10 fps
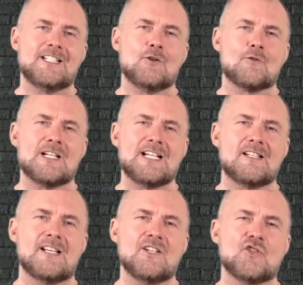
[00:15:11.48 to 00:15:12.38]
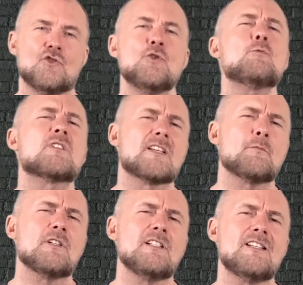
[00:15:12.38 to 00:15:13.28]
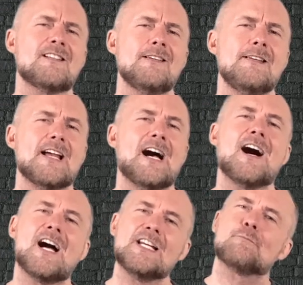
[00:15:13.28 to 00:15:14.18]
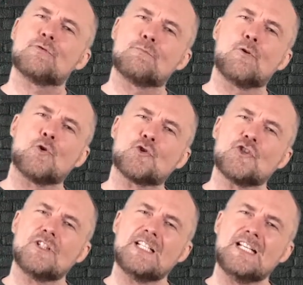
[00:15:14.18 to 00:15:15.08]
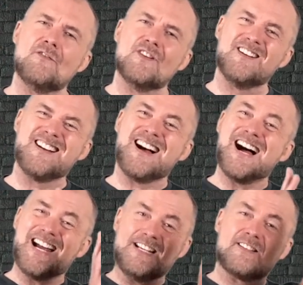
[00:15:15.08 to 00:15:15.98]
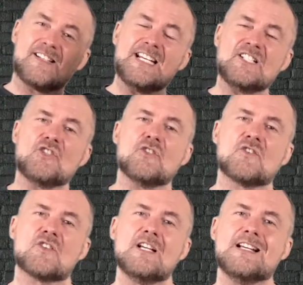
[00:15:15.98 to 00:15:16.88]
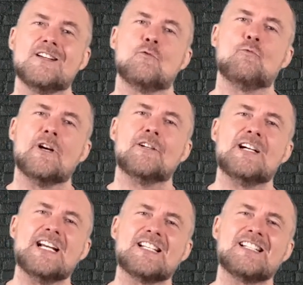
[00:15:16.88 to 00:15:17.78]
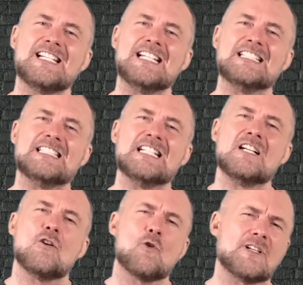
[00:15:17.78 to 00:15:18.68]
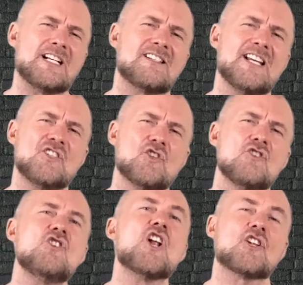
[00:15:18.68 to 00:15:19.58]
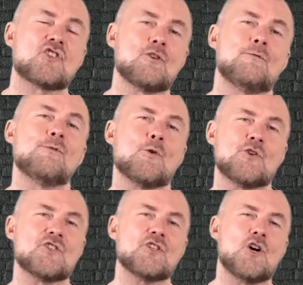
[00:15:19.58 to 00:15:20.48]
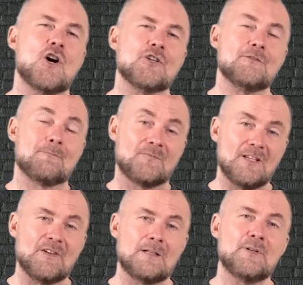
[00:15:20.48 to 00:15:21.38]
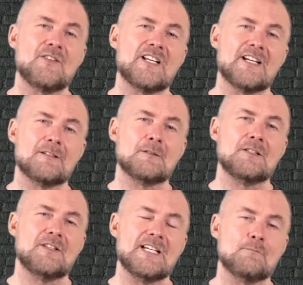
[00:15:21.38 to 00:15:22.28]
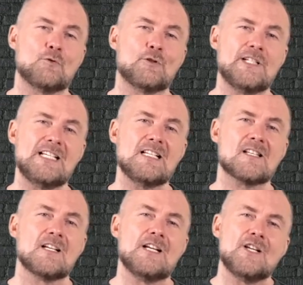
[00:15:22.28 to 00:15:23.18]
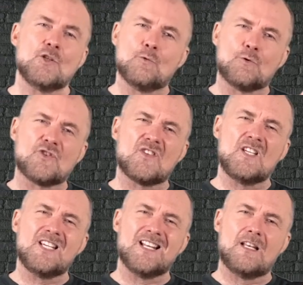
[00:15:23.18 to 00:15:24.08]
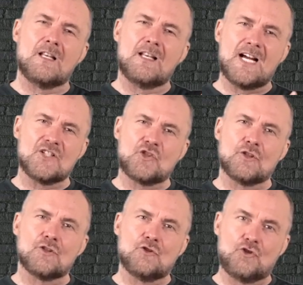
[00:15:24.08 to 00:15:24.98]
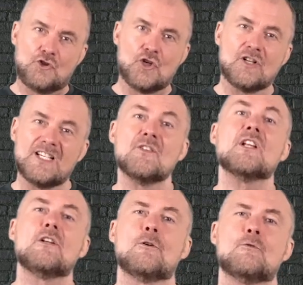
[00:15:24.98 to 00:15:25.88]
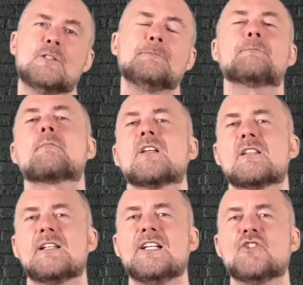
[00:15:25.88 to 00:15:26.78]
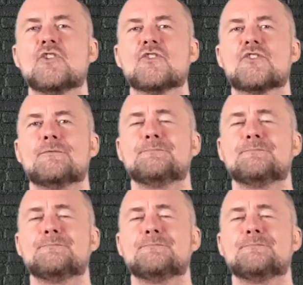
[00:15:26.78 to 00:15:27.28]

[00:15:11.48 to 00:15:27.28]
organization, you would typically see a higher proportion in the higher stages, whereas in organization not so focused on developing their employees, you would see a larger chunk in the lower stages.